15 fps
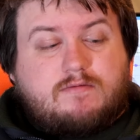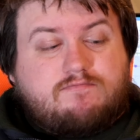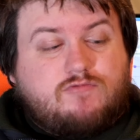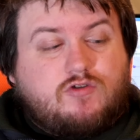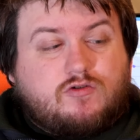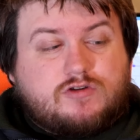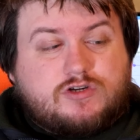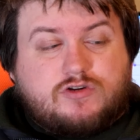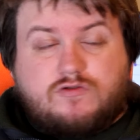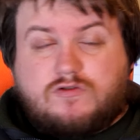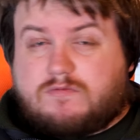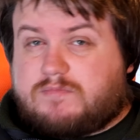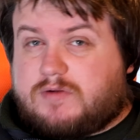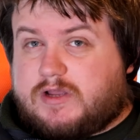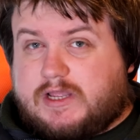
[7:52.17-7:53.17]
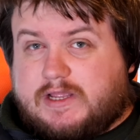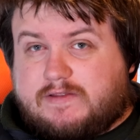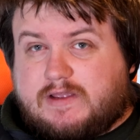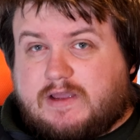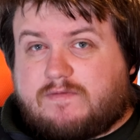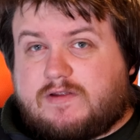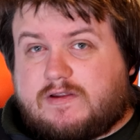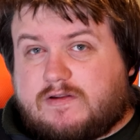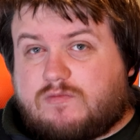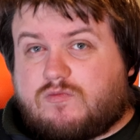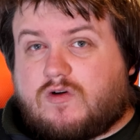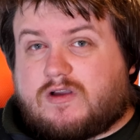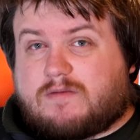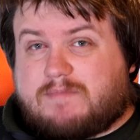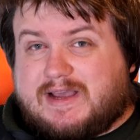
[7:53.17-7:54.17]
I'm not sure, but it definitely did
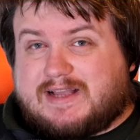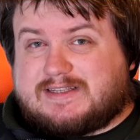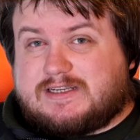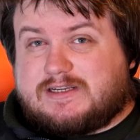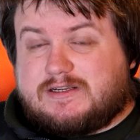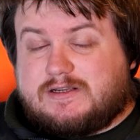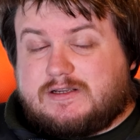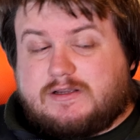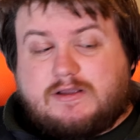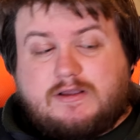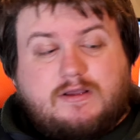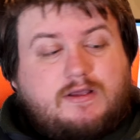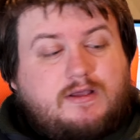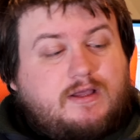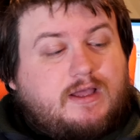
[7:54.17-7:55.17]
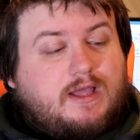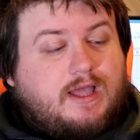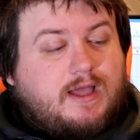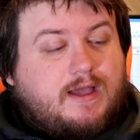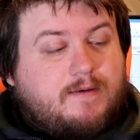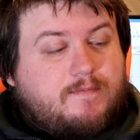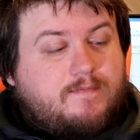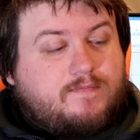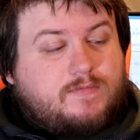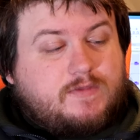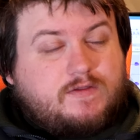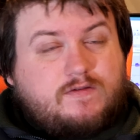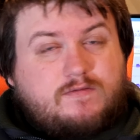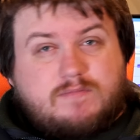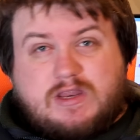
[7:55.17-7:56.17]
work better.
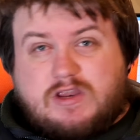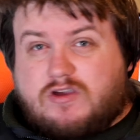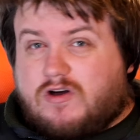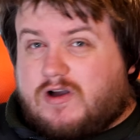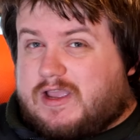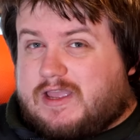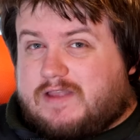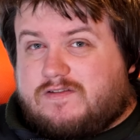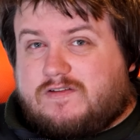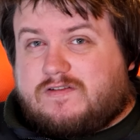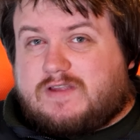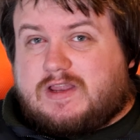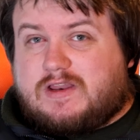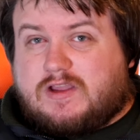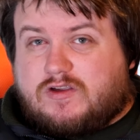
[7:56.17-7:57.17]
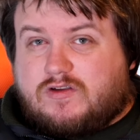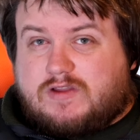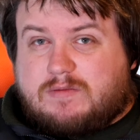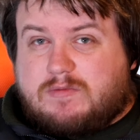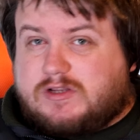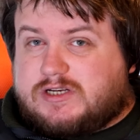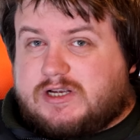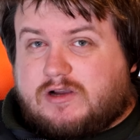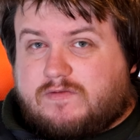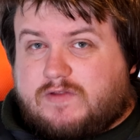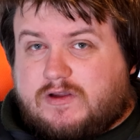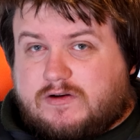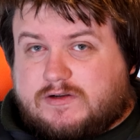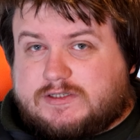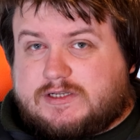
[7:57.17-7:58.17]
Doesn't mean you can't get, as you've seen, a good image out of
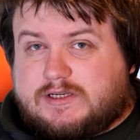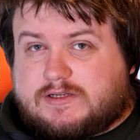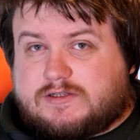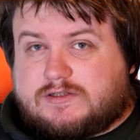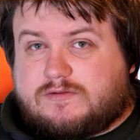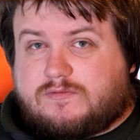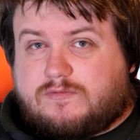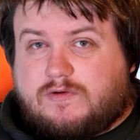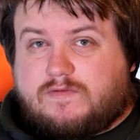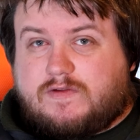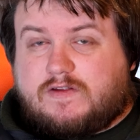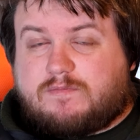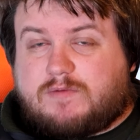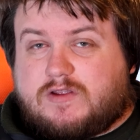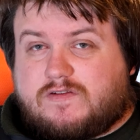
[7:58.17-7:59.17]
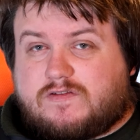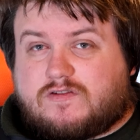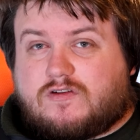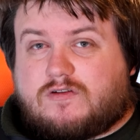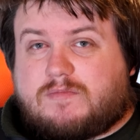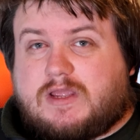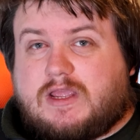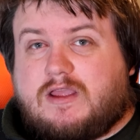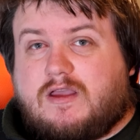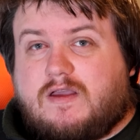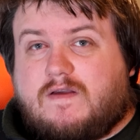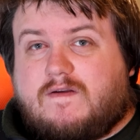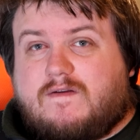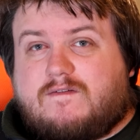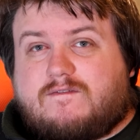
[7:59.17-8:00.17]
the R6 with this, but you just got to be
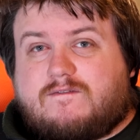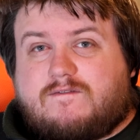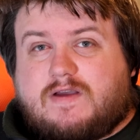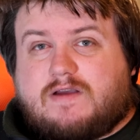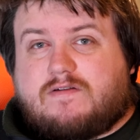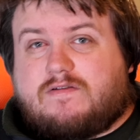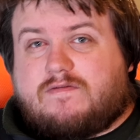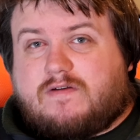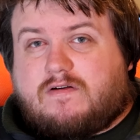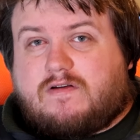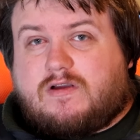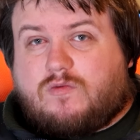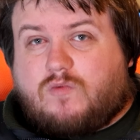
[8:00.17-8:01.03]
very, very